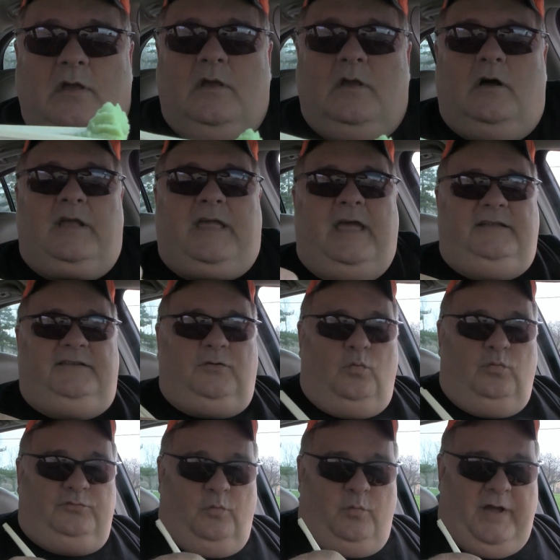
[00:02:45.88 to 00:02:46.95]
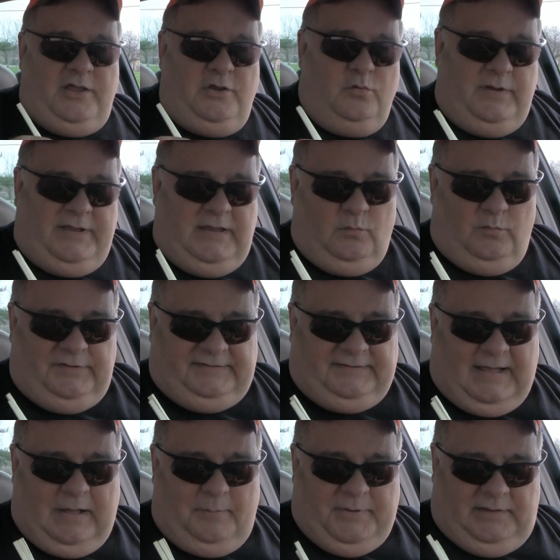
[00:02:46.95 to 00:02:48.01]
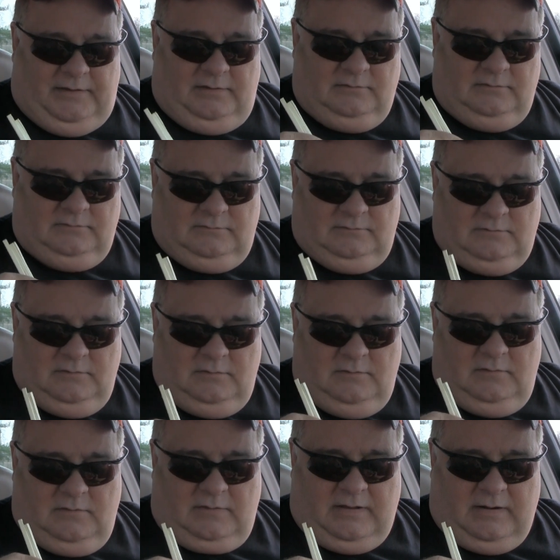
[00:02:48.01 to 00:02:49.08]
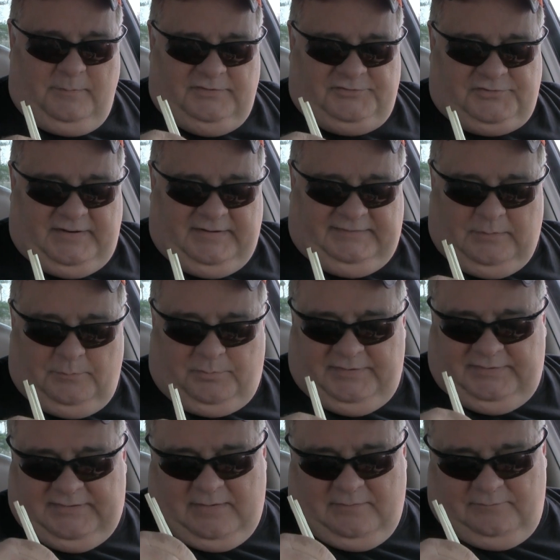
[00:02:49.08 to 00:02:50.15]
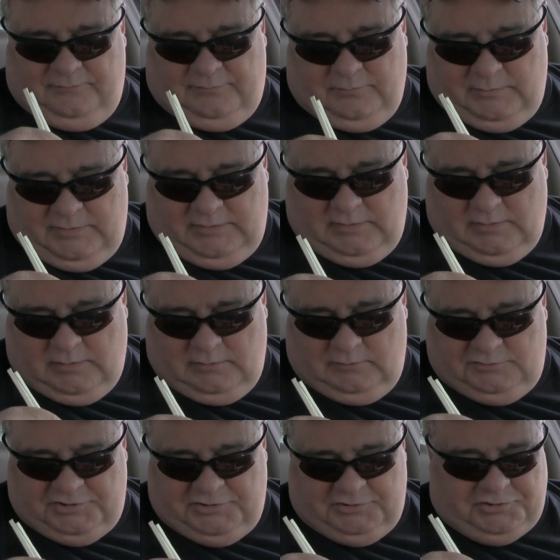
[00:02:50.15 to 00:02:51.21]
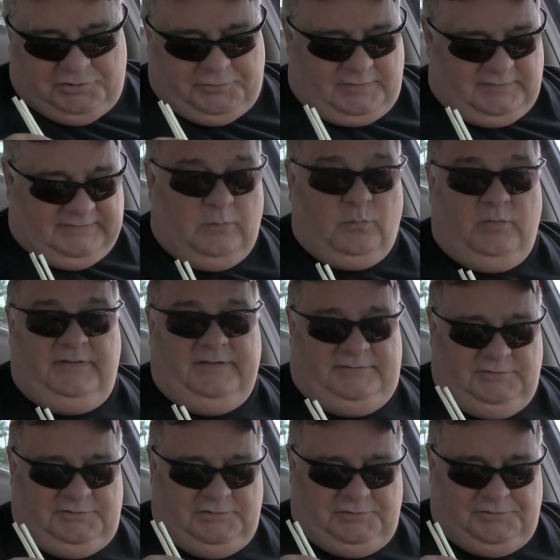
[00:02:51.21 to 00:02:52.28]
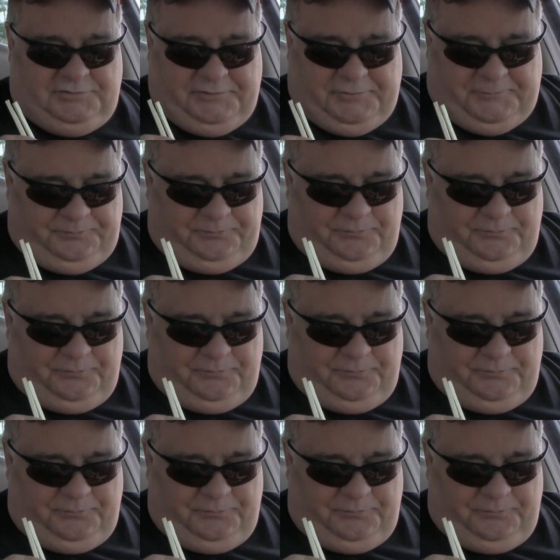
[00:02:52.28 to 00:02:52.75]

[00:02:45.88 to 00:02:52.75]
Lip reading: Okay, so the way you eat wasabi, okay, I'm going to try to separate that from the ginger, because I will eat the ginger too.